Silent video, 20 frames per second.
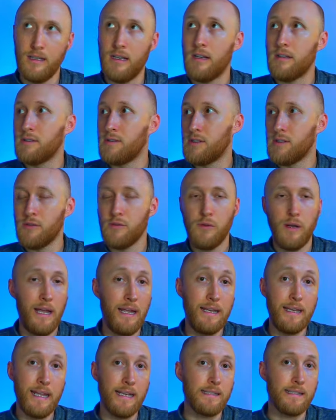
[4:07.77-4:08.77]
I'll do
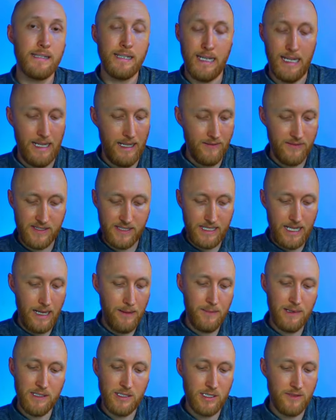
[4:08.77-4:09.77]
a nested if
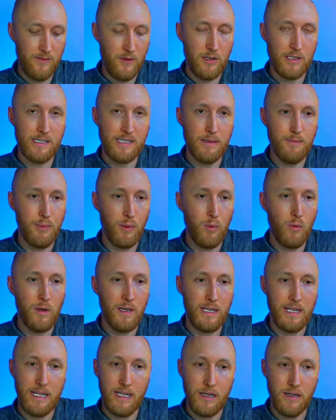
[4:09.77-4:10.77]
statement, just very simple one
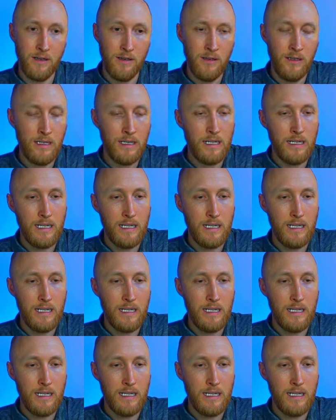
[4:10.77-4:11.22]
here.